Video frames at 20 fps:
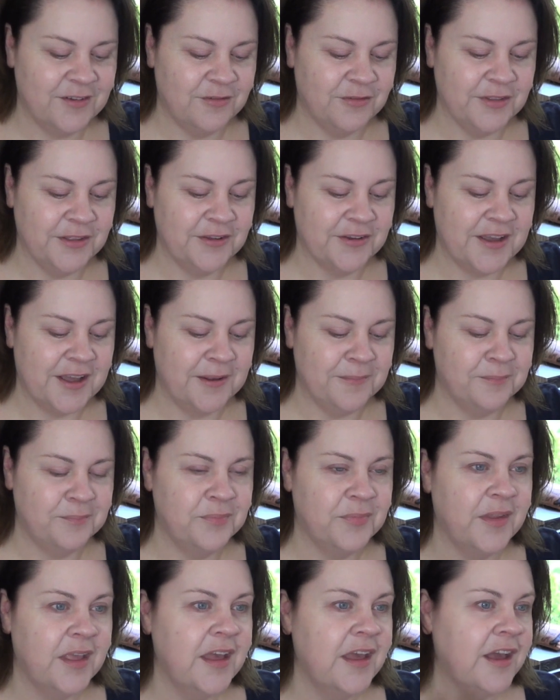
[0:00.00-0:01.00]
Hopefully you can.
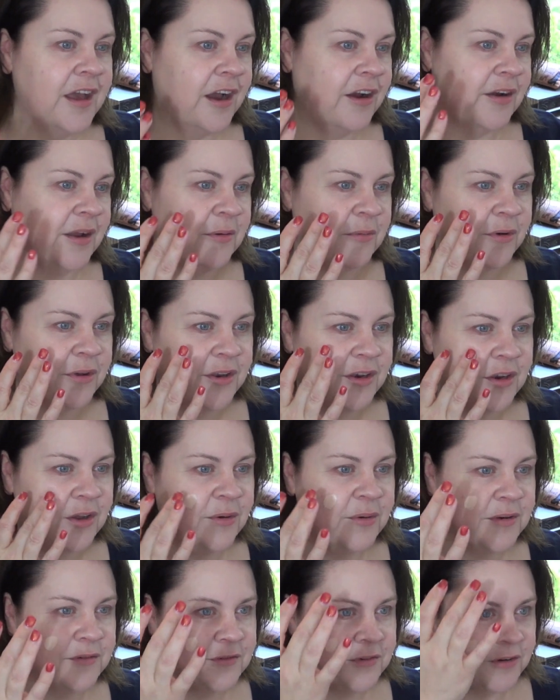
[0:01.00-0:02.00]
All right, we're gonna
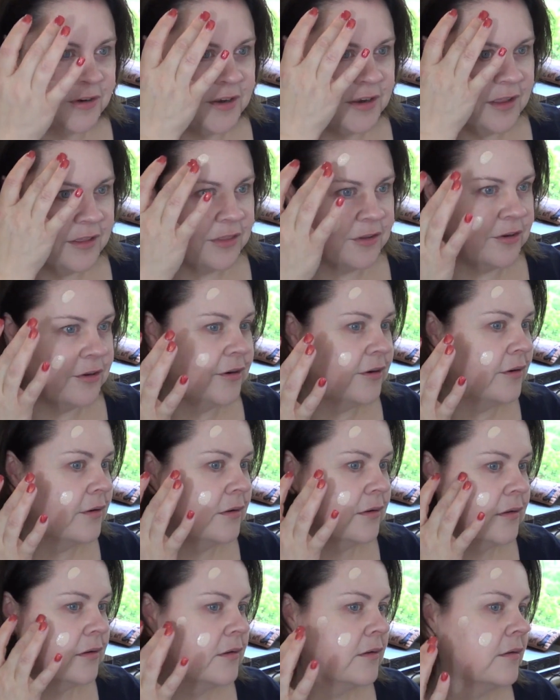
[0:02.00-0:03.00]
go in for another
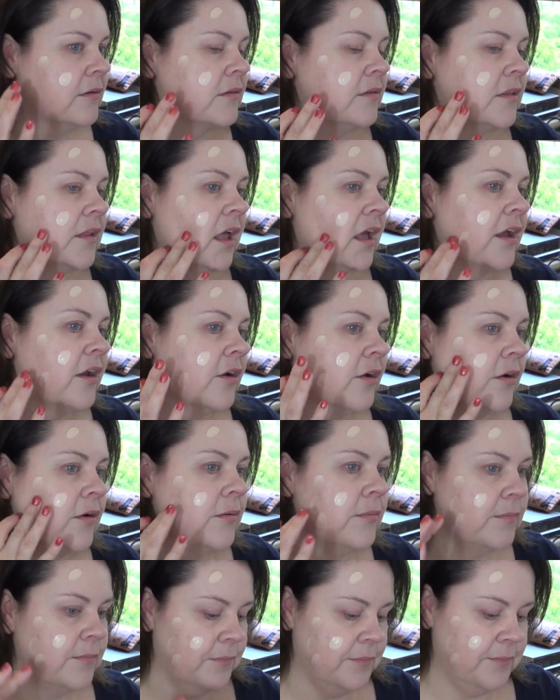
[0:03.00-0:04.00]
layer.